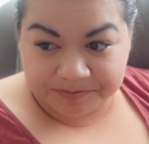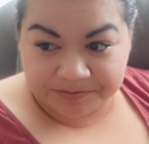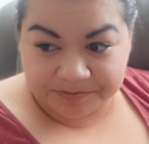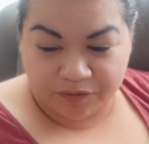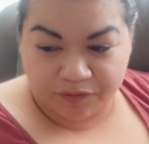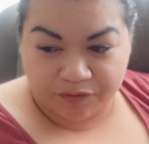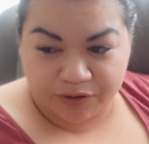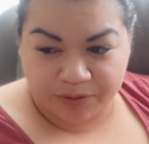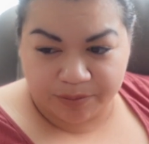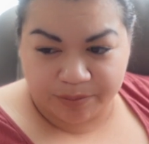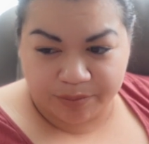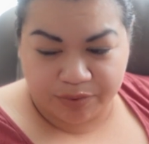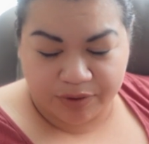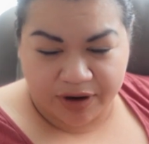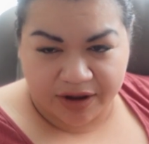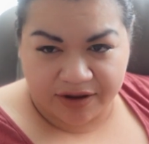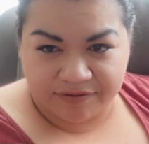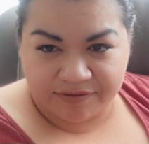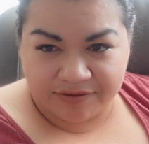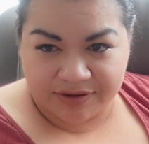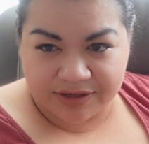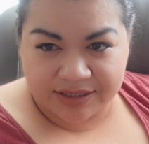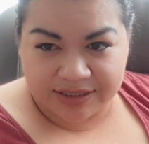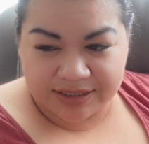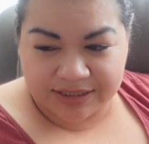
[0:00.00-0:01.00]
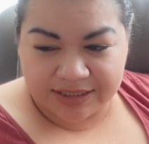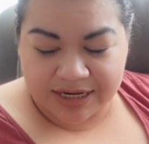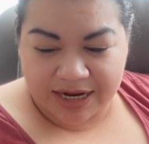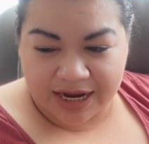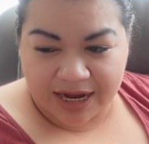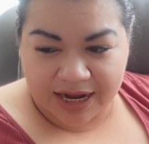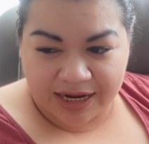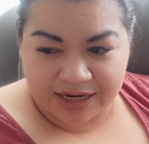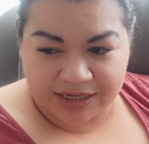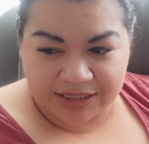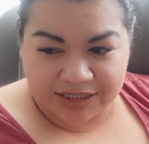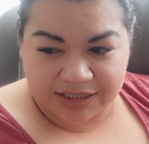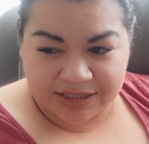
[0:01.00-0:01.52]
For breakfast,
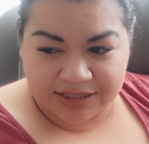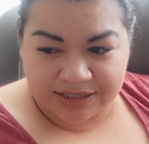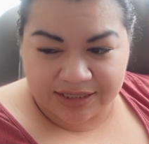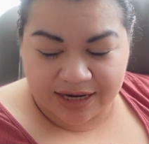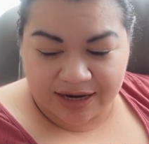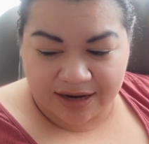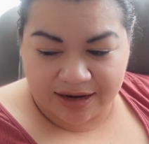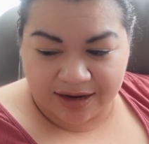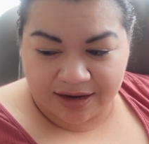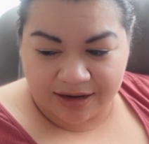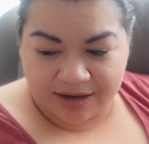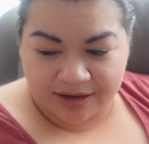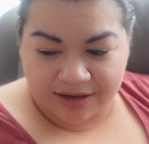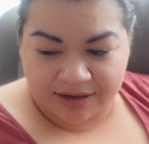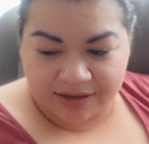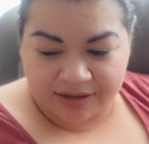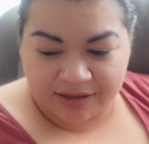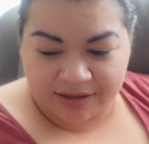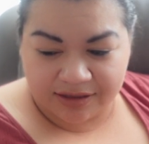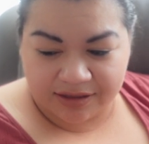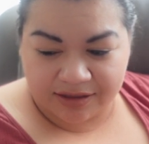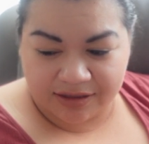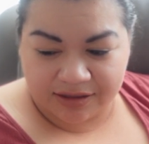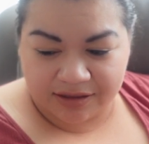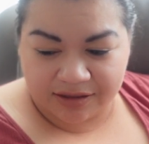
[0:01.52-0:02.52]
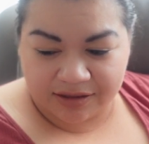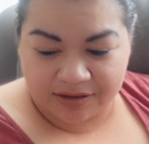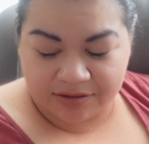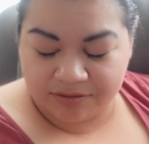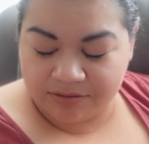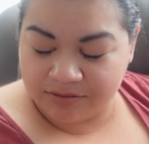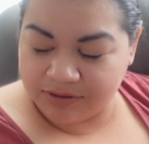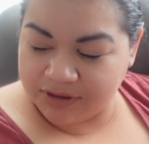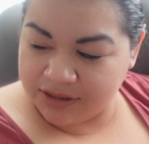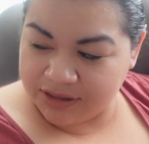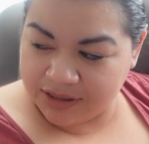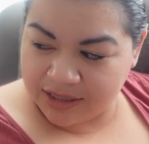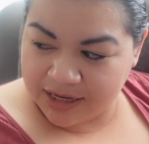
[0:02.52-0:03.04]
I just had,
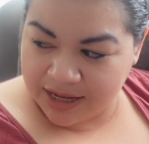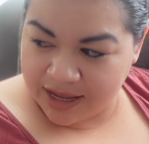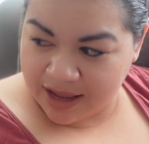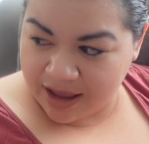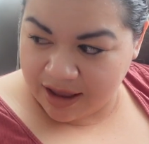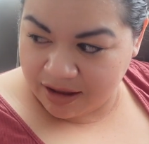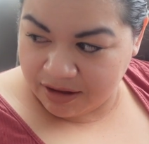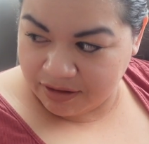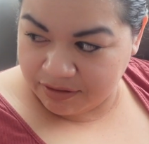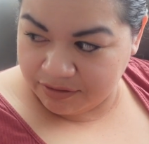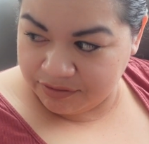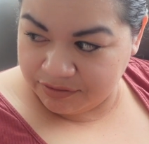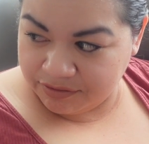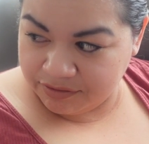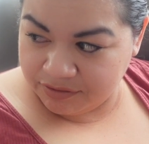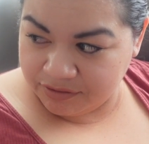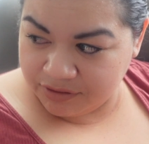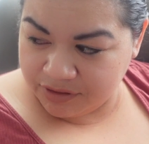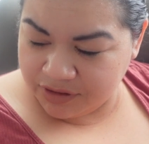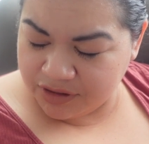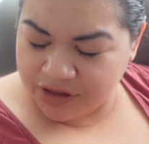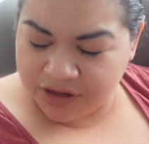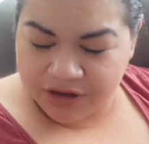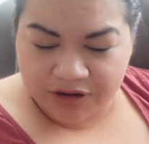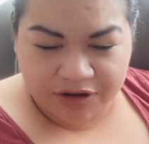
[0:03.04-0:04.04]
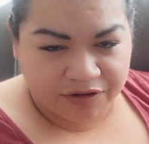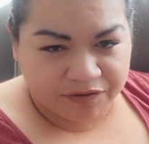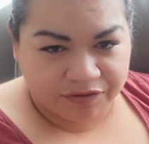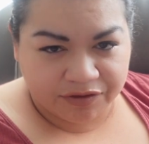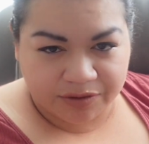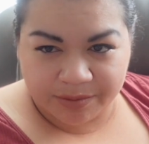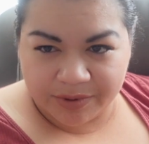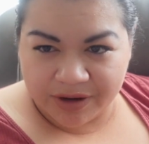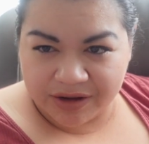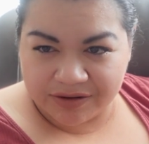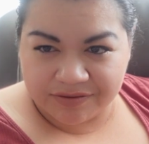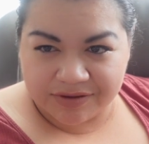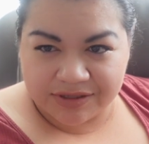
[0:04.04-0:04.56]
what did I have? For
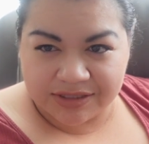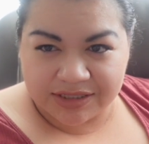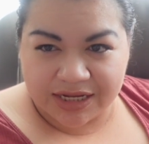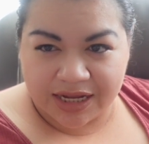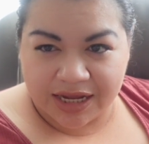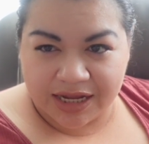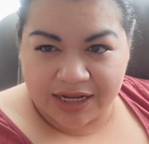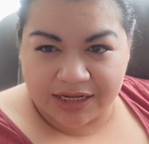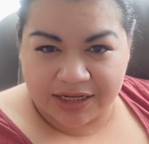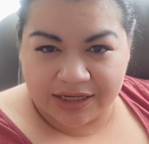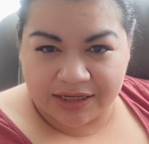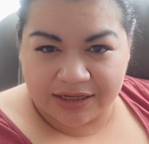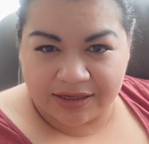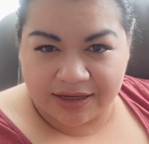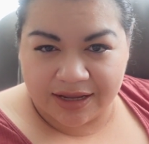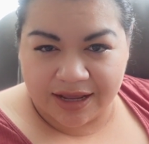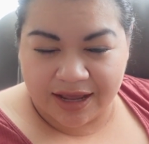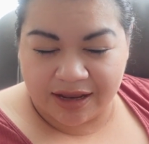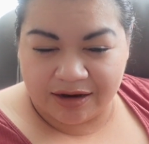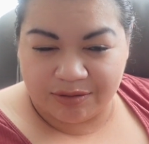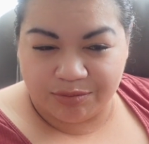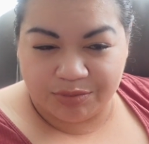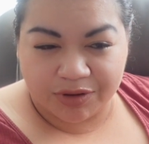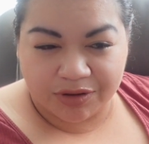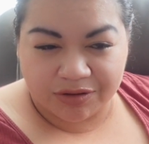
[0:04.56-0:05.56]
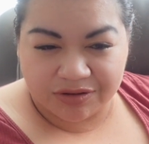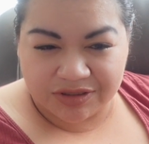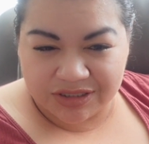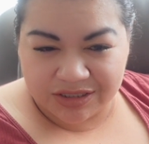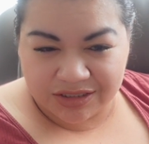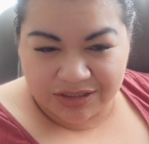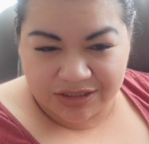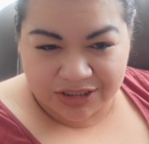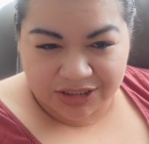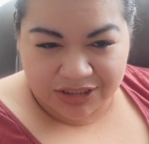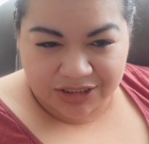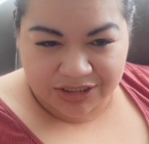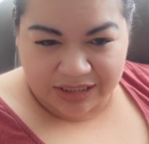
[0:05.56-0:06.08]
breakfast, I had a
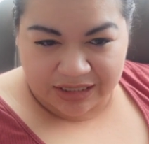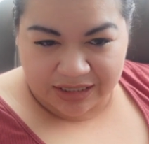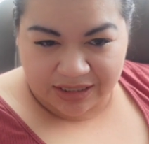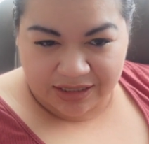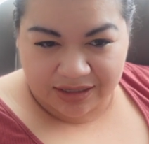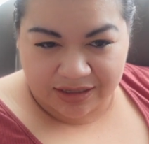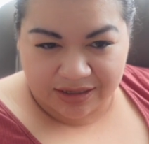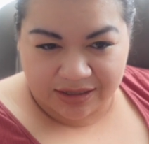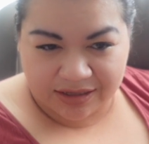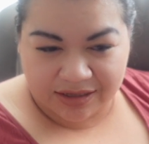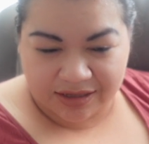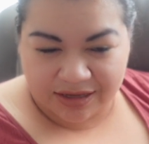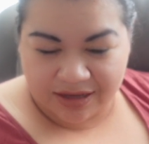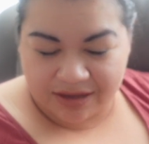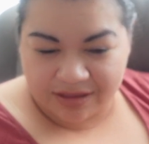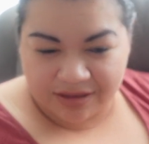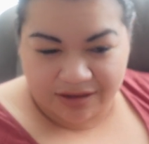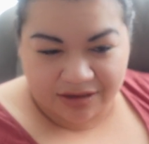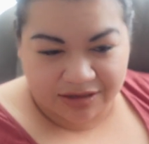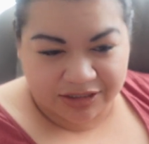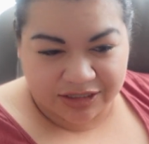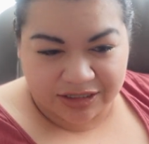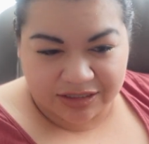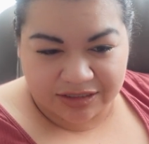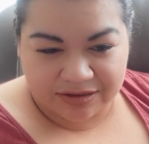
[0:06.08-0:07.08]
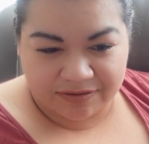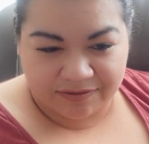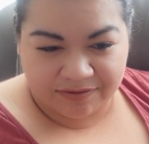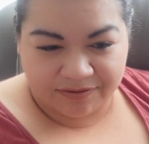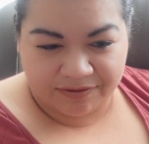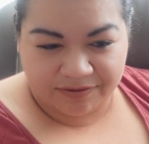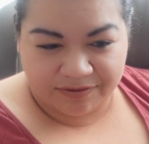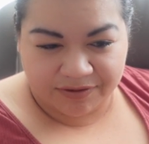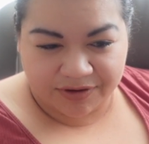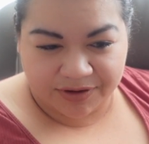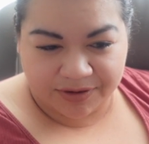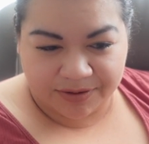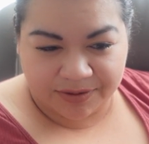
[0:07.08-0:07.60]
protein shake and then just some
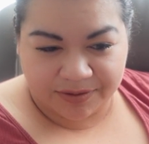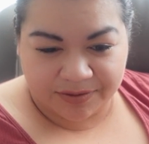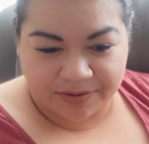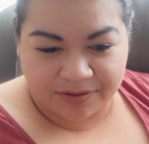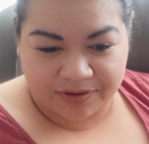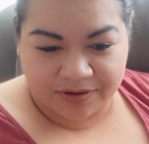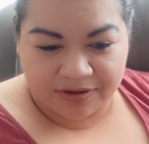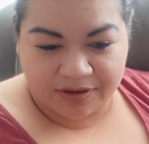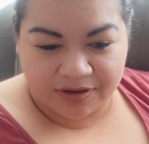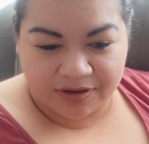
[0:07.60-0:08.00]
fruit.